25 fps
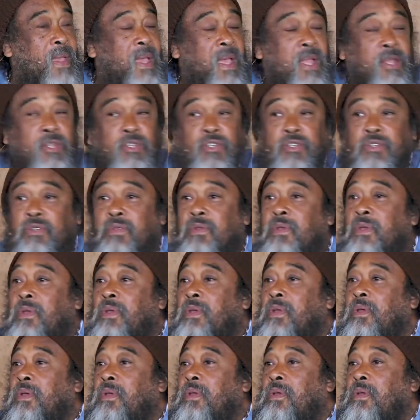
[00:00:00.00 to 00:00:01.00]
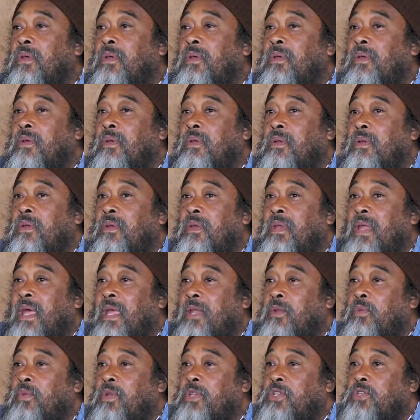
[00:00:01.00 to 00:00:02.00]
And
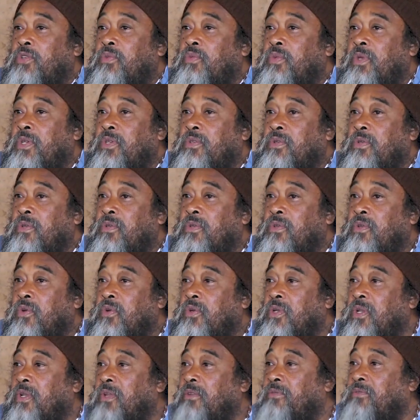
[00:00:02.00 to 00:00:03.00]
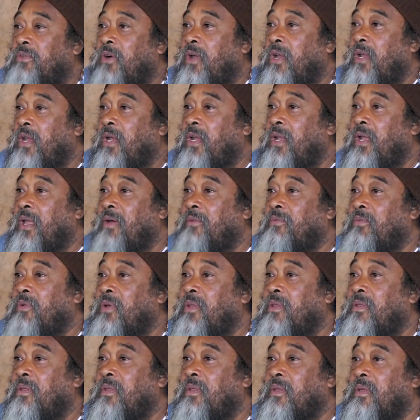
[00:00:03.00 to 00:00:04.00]
that which we should totally fall in love
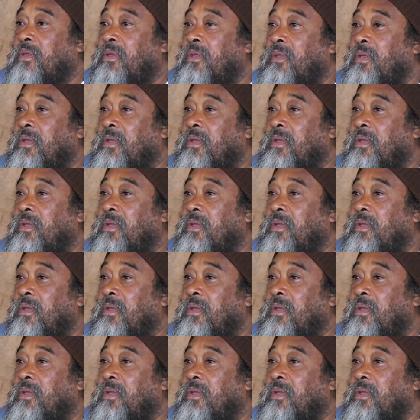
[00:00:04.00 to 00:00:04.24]
with